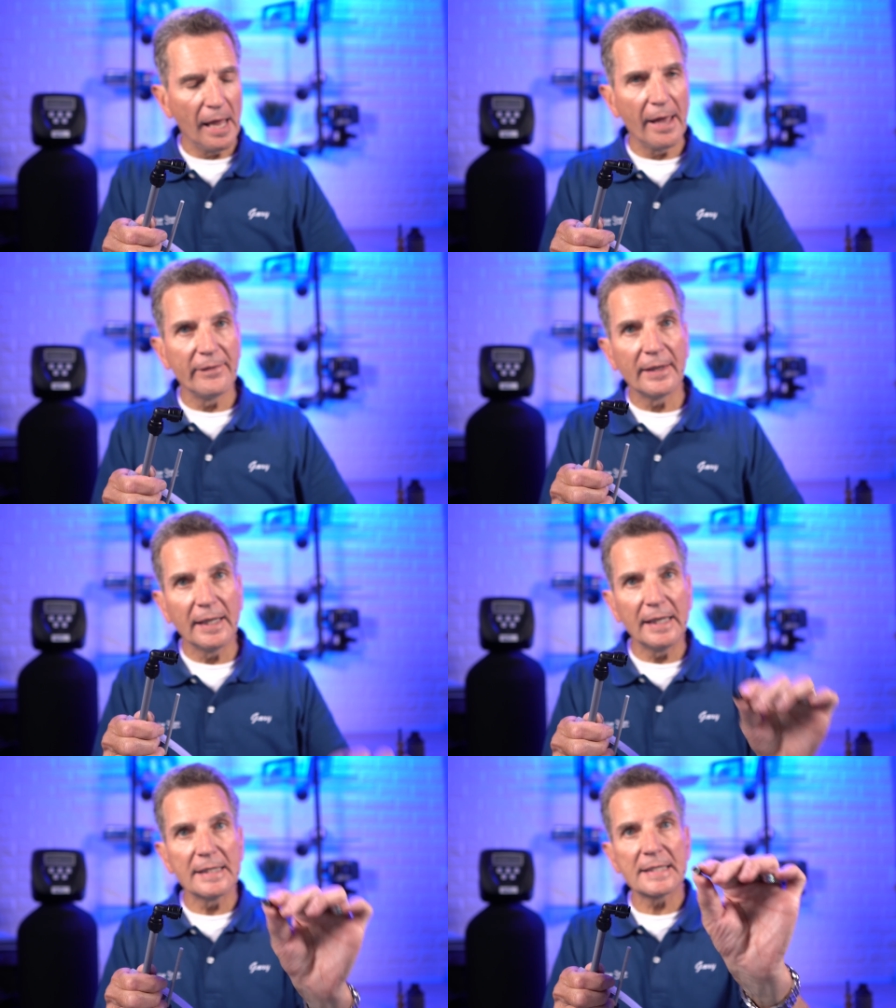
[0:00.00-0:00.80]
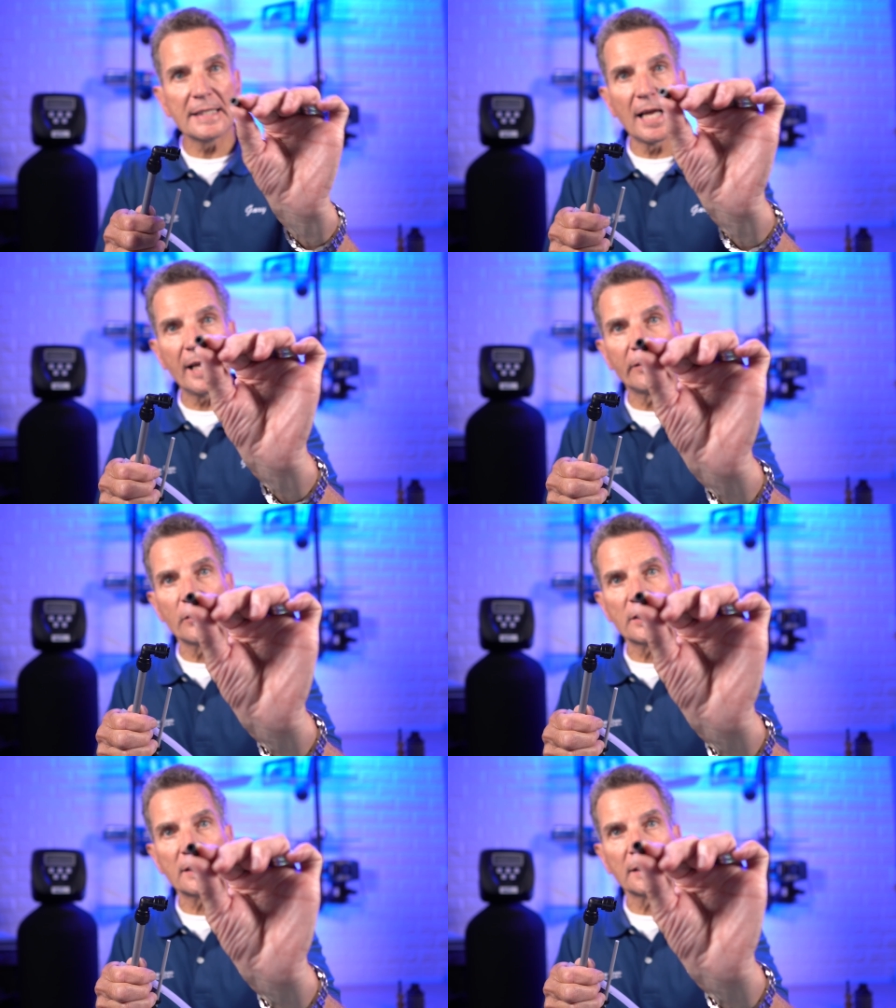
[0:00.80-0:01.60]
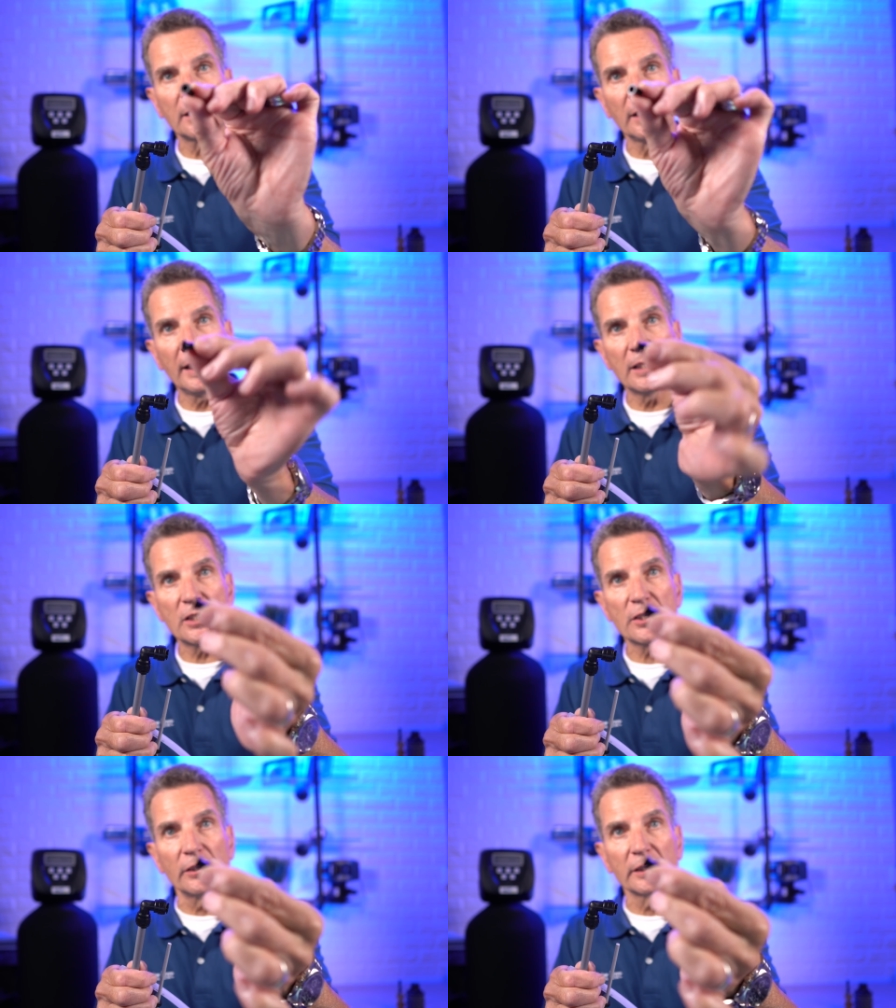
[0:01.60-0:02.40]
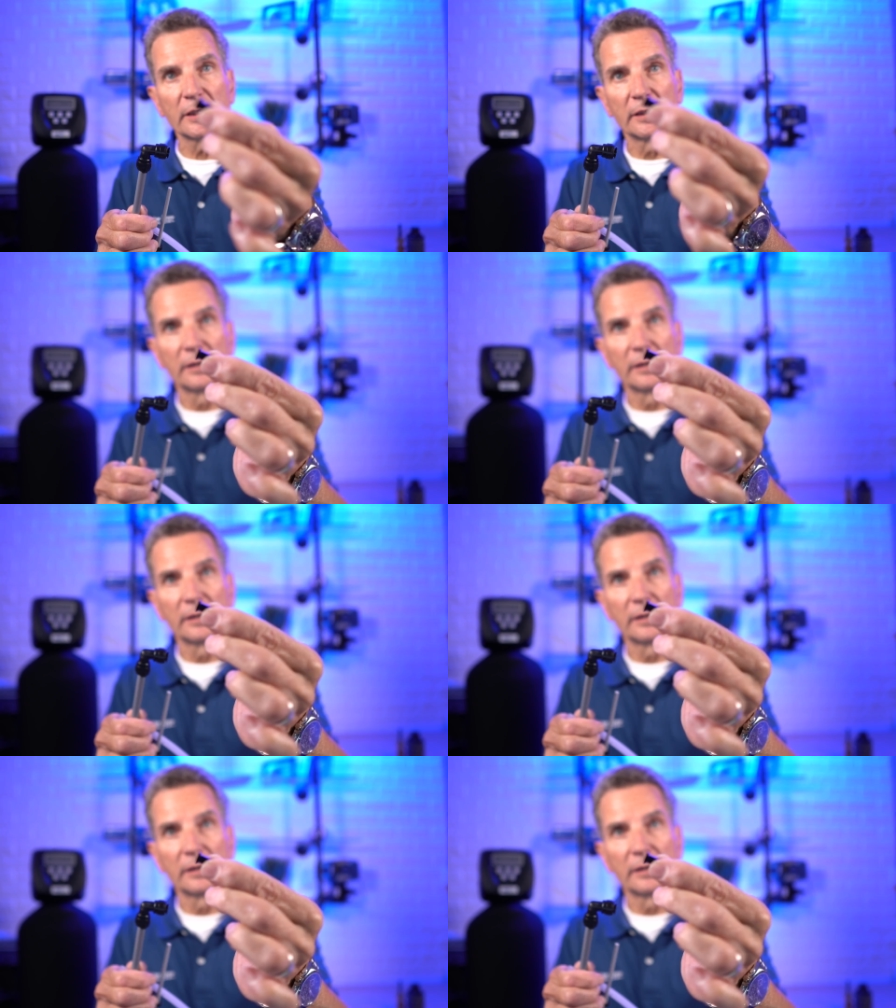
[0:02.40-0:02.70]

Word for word: And then inside, there's this little insert.